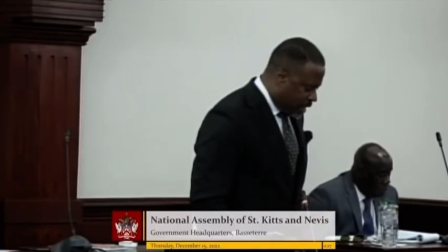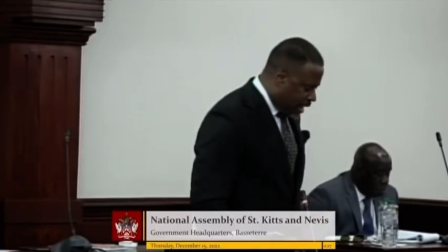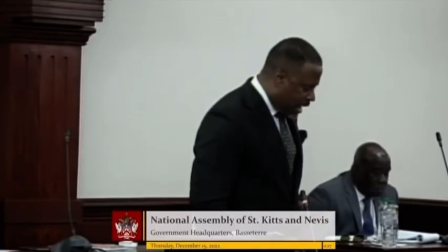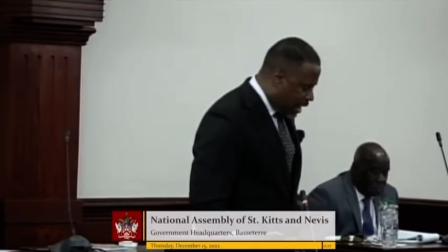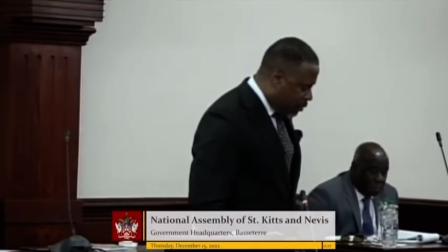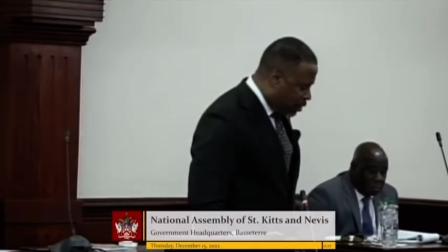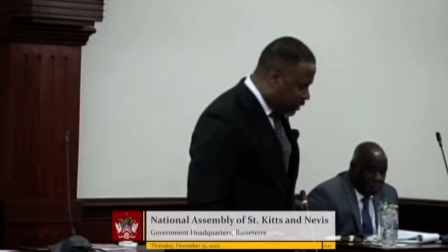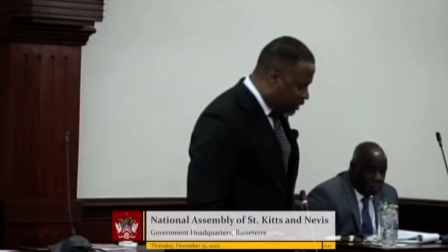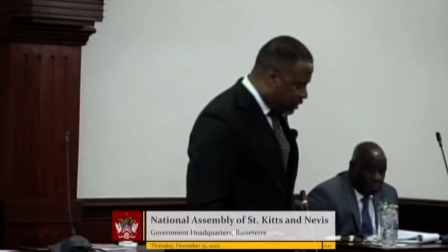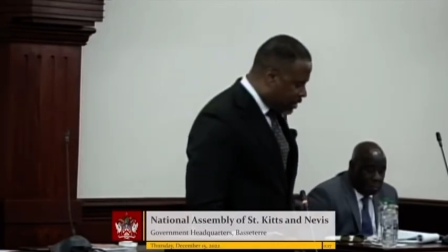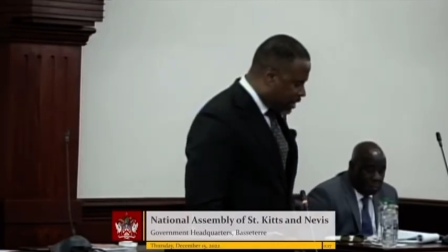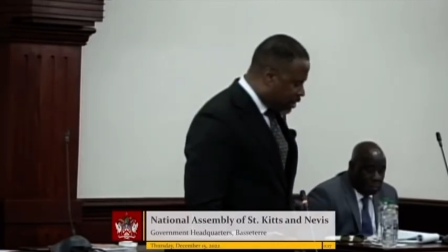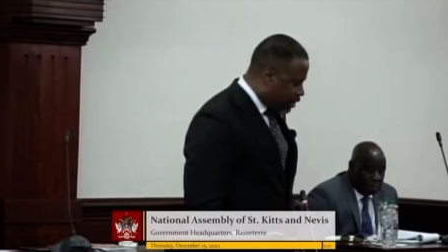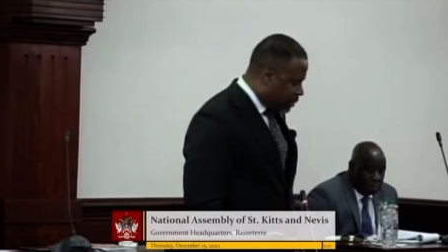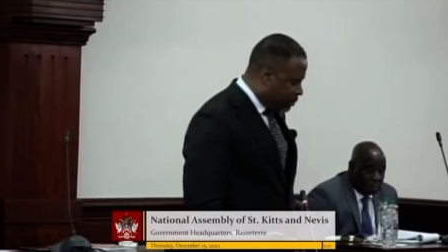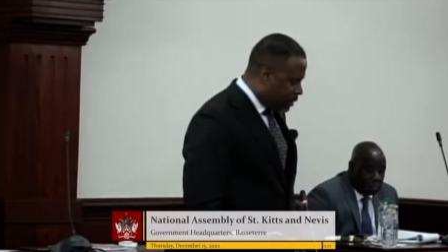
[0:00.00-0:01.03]
I want to say
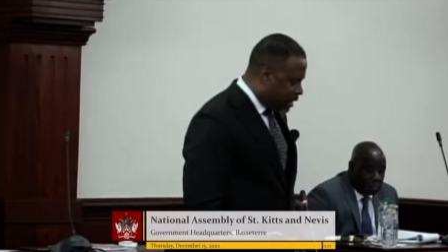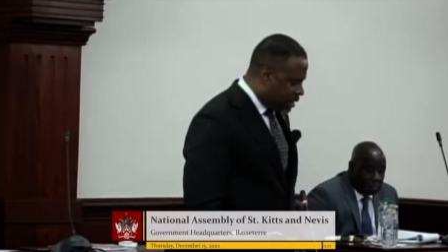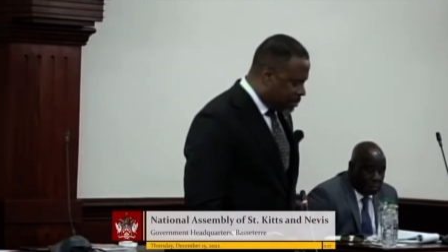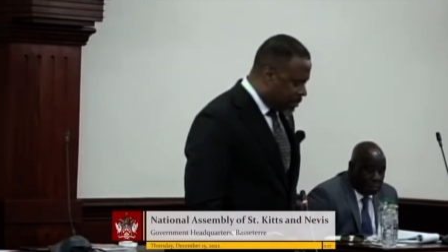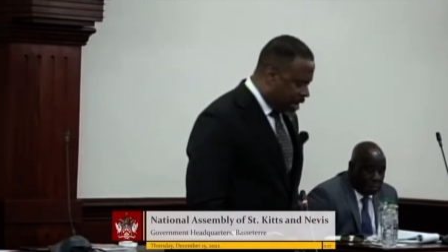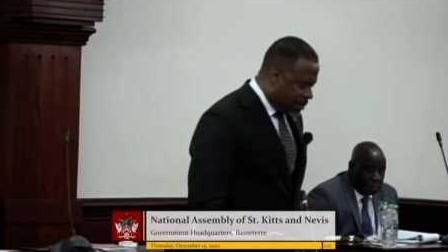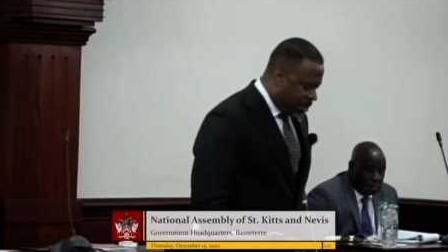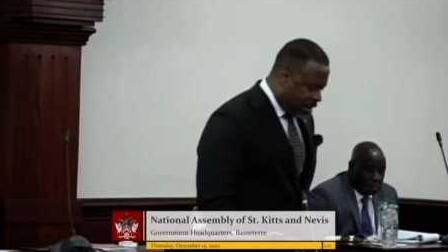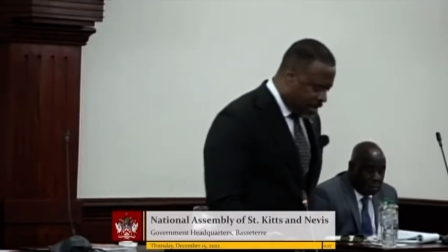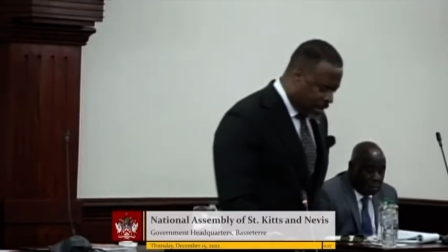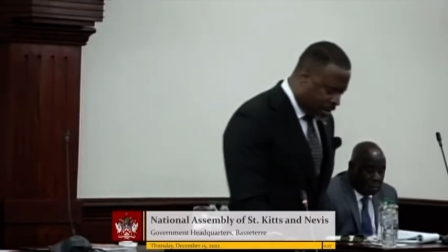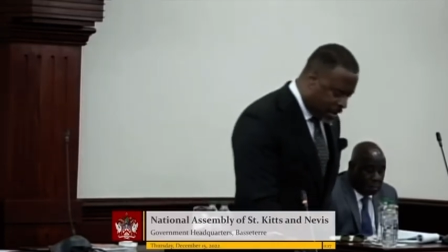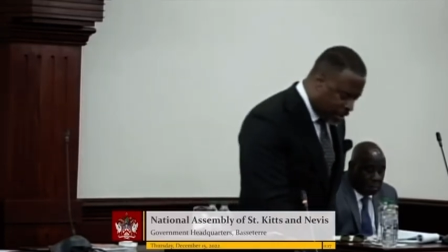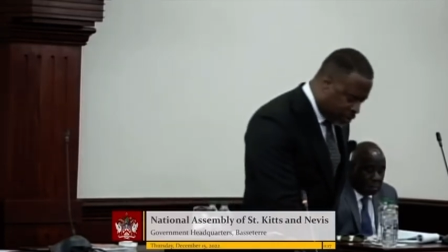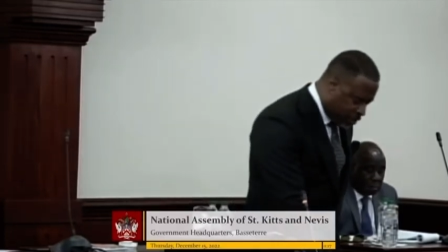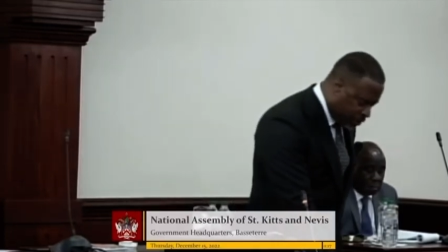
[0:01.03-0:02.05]
something, and it might be a little
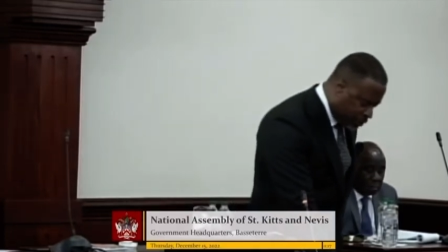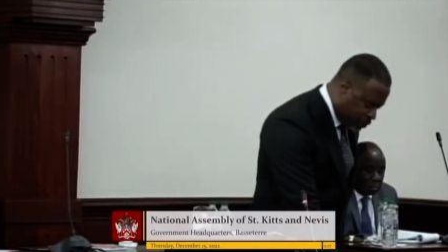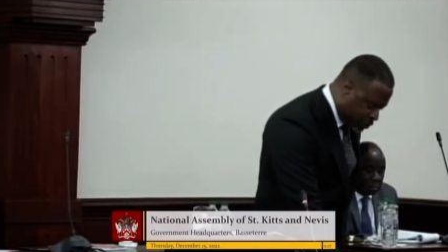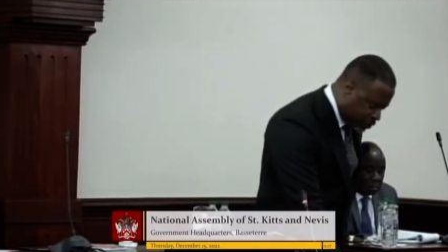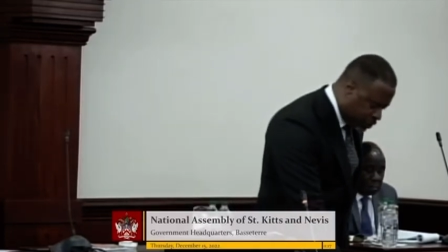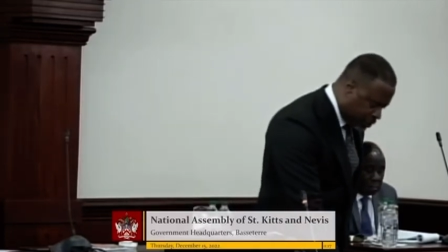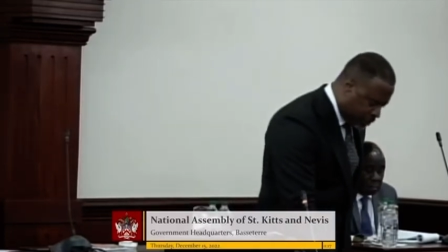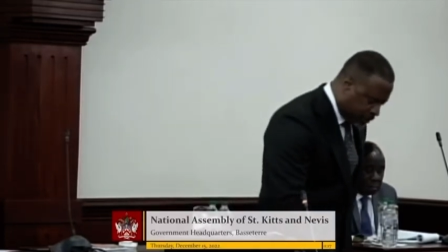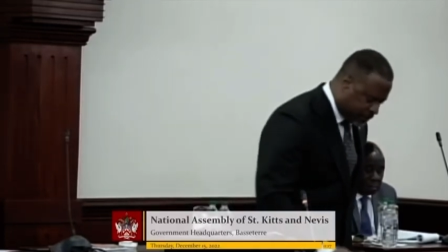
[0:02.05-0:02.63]
controversial.